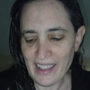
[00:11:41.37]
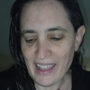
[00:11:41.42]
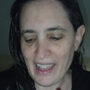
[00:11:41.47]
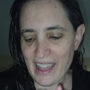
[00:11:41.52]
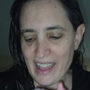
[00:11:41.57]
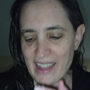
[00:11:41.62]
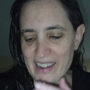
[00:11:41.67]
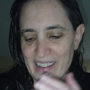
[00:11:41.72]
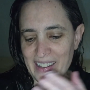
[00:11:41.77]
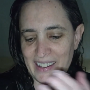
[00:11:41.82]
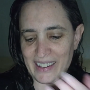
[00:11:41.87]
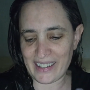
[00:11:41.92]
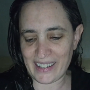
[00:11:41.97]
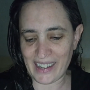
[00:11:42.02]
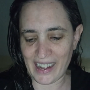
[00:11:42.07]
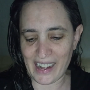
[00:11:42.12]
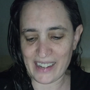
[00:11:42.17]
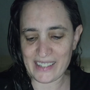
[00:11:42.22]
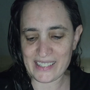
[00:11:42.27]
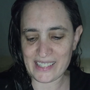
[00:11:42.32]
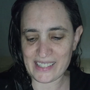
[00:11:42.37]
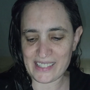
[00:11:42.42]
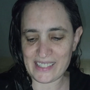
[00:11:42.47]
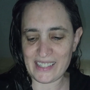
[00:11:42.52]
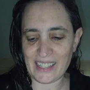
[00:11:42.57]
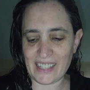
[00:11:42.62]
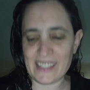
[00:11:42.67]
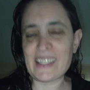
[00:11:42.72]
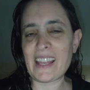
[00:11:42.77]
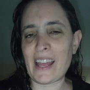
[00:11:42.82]
And
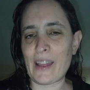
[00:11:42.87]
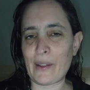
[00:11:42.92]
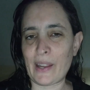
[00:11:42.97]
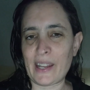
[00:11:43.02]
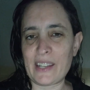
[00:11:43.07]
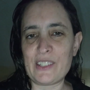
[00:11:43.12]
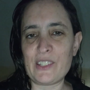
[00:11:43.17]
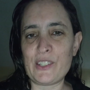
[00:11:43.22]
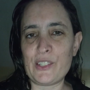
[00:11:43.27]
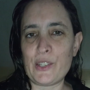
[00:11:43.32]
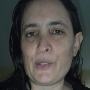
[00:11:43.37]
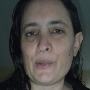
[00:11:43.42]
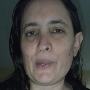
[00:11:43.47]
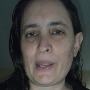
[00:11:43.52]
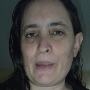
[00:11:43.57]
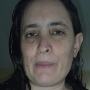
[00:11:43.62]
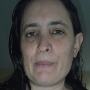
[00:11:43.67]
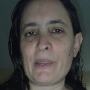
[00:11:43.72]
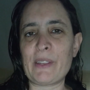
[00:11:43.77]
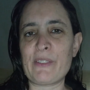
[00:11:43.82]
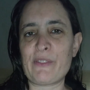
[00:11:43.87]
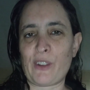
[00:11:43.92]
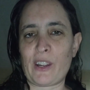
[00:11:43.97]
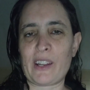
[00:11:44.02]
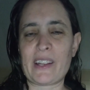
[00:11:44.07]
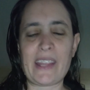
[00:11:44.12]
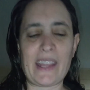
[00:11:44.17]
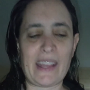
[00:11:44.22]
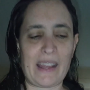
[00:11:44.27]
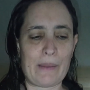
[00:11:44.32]
that's how I knew him before
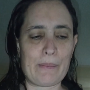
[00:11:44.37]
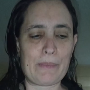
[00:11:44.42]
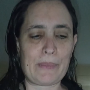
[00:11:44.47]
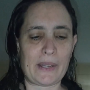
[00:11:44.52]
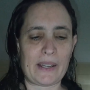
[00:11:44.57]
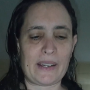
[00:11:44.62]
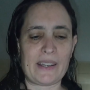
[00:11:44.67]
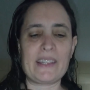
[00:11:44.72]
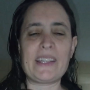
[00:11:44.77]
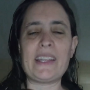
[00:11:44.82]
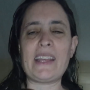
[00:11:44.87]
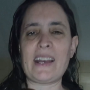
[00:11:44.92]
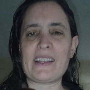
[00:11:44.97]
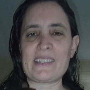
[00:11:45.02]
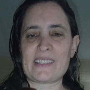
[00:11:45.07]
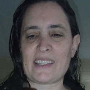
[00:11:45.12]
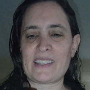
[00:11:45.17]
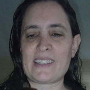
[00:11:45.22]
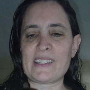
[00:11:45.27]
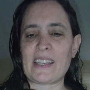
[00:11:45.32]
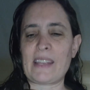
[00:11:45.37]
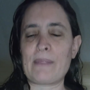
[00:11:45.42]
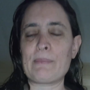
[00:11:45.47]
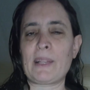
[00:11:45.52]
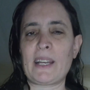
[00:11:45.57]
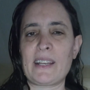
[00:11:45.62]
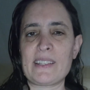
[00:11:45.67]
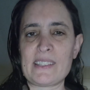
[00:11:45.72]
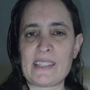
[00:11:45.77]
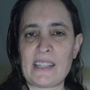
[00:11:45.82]
camp. He has the same
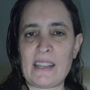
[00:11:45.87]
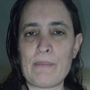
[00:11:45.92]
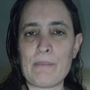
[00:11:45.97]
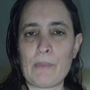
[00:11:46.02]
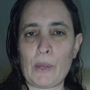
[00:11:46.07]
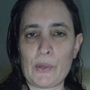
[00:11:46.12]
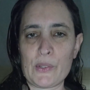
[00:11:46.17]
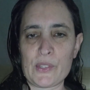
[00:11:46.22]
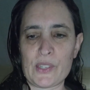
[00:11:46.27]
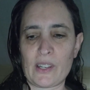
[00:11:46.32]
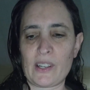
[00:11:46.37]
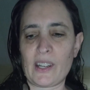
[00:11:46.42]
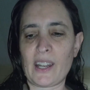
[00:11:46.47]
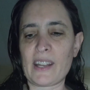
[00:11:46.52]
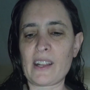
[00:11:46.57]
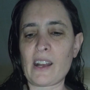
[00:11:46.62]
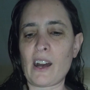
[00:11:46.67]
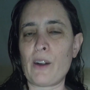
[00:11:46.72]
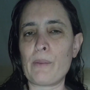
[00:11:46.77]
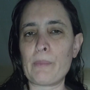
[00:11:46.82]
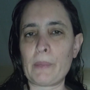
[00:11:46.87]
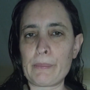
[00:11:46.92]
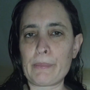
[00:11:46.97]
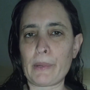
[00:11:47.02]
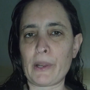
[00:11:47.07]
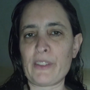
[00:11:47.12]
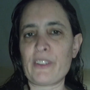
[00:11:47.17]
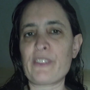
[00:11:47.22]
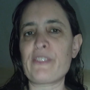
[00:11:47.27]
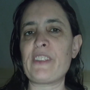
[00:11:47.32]
last name, Moser. I call him a
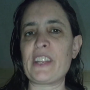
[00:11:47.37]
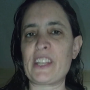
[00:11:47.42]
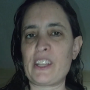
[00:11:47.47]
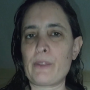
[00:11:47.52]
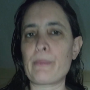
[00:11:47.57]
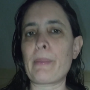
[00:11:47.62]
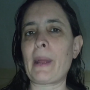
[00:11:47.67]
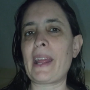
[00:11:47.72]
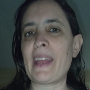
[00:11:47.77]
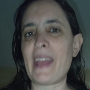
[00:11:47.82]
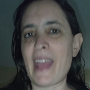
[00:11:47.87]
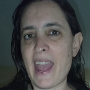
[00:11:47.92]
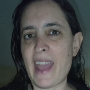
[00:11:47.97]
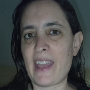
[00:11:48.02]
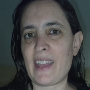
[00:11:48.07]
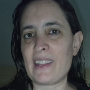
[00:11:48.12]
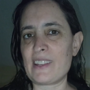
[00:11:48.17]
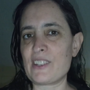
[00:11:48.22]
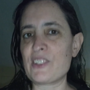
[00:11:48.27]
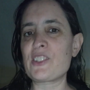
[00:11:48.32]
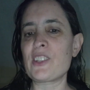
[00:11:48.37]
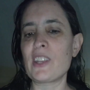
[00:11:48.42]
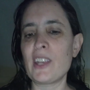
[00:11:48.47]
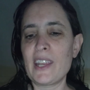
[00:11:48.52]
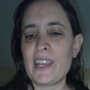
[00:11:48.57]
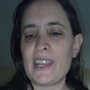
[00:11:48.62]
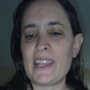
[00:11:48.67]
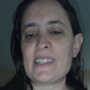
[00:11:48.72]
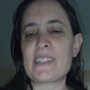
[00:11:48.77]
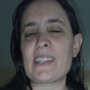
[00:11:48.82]
brother figure by age.
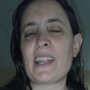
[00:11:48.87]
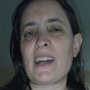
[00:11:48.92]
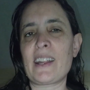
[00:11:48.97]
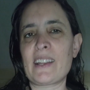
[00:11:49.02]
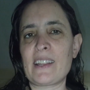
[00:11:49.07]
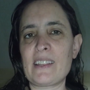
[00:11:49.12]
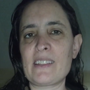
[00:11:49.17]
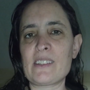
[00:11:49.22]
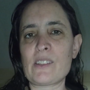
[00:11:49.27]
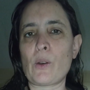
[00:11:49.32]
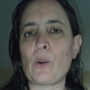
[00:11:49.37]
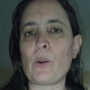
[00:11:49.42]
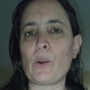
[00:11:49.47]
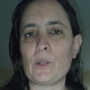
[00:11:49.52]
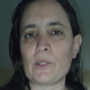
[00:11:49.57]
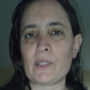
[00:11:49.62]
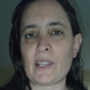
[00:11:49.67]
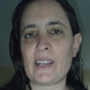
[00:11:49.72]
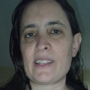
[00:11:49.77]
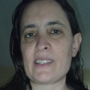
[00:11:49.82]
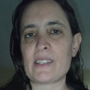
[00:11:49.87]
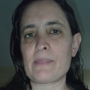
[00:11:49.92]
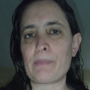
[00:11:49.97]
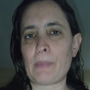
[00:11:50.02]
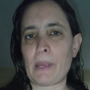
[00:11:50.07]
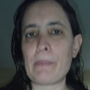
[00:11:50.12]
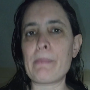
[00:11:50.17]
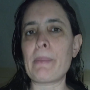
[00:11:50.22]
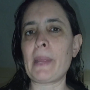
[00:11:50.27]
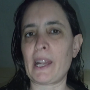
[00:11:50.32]
He's not as old as
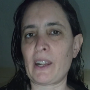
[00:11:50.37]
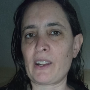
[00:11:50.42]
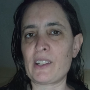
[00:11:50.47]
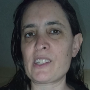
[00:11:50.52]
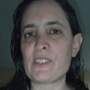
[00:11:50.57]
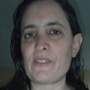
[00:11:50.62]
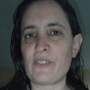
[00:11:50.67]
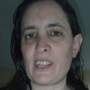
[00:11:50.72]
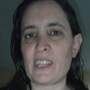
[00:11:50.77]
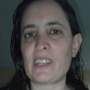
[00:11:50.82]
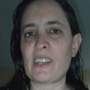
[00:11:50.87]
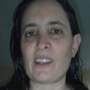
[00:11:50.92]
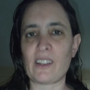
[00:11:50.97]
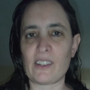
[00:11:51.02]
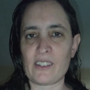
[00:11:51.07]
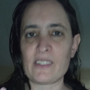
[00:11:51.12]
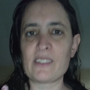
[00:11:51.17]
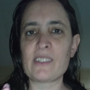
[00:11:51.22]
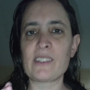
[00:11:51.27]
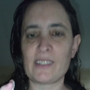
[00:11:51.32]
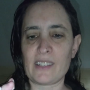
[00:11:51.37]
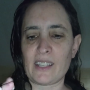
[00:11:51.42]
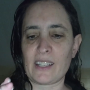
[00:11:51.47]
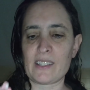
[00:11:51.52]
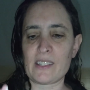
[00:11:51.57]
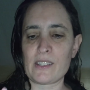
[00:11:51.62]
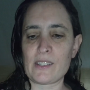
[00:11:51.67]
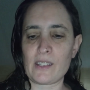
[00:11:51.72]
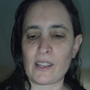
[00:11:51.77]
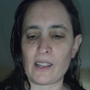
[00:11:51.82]
my parents' figures.
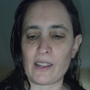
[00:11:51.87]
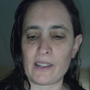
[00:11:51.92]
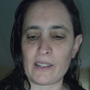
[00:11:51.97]
That's